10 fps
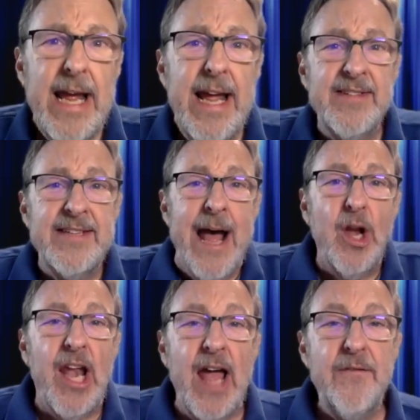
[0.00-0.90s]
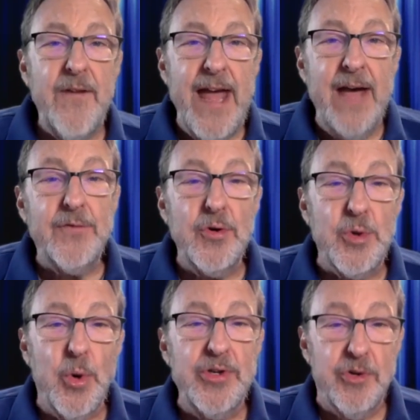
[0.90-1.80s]
It's now life after
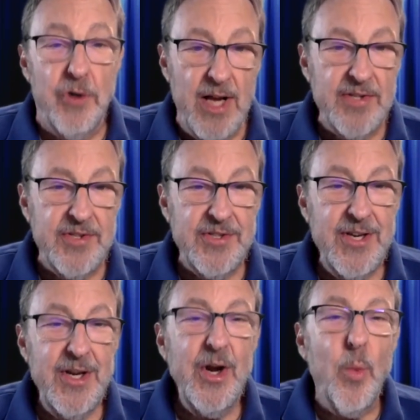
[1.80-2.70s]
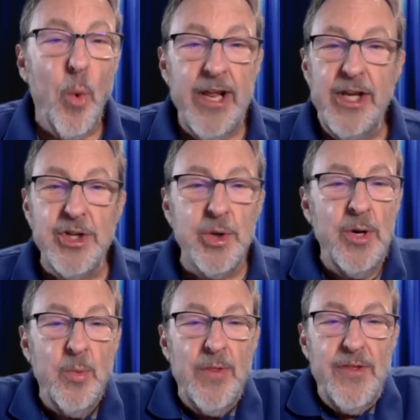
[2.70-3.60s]
Toys R Us. Yes. What are you
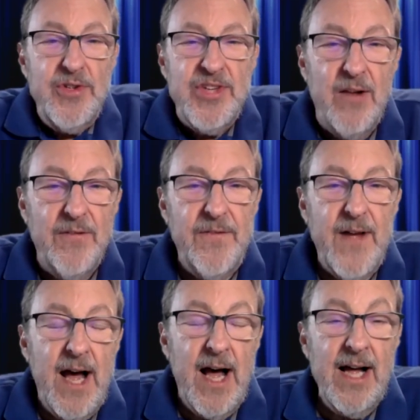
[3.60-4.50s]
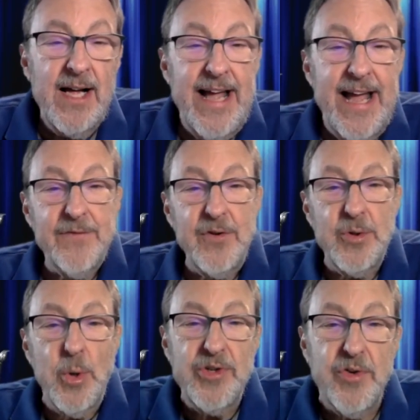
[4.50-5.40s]
doing with yourself uh, after
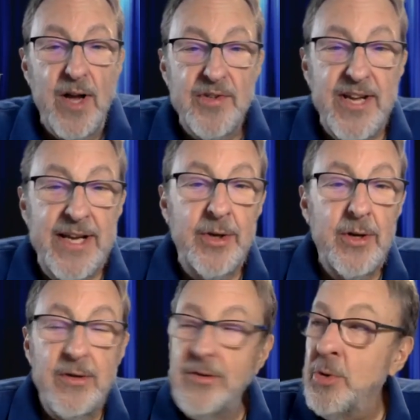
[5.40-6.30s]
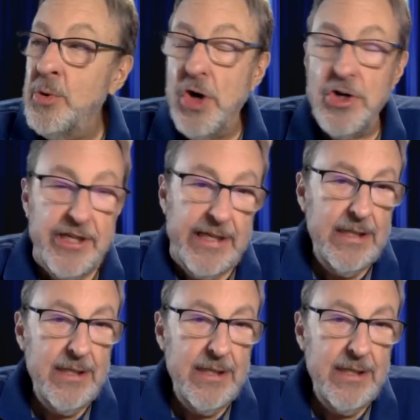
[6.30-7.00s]
Toys R Us in New Jersey?